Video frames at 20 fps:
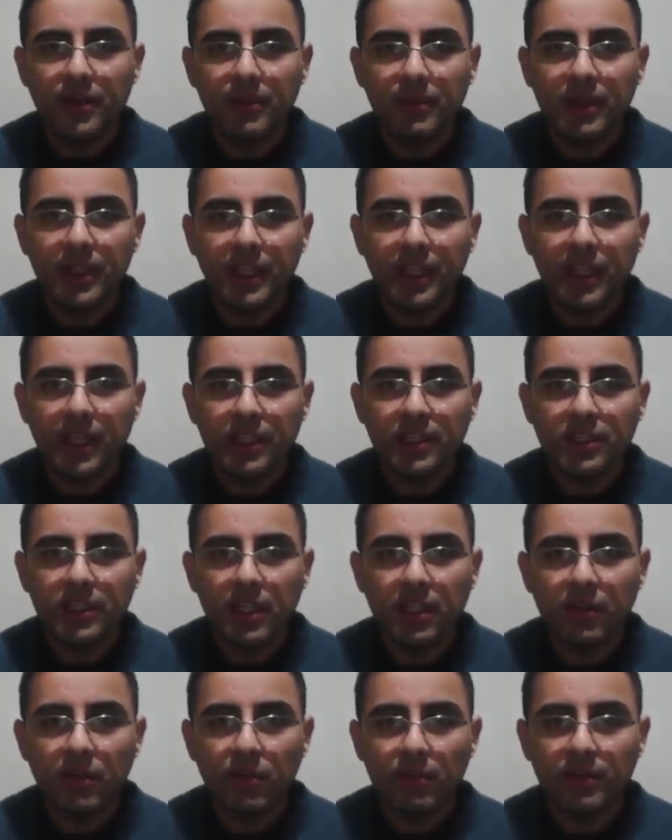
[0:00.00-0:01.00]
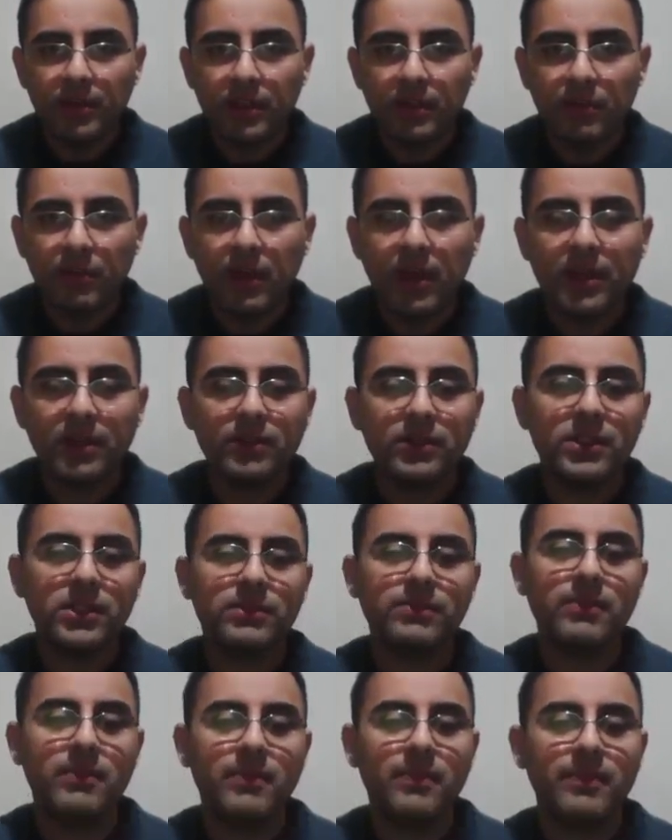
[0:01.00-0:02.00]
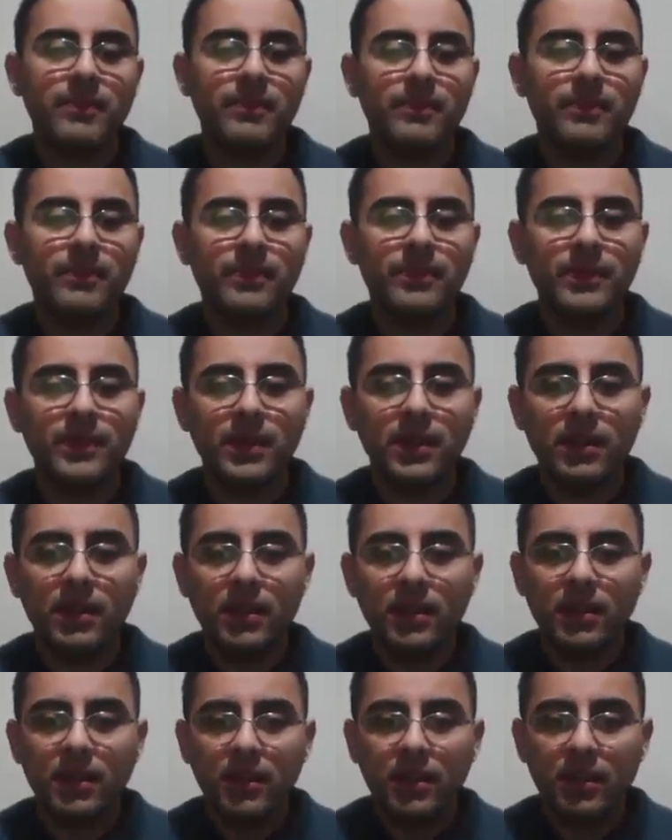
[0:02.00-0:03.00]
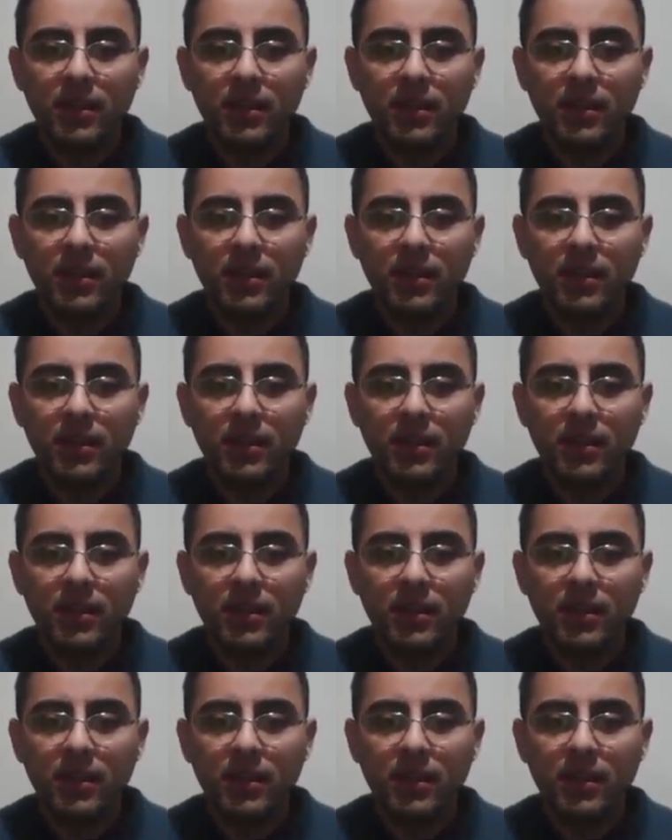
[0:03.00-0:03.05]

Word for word: version of replication of this virus.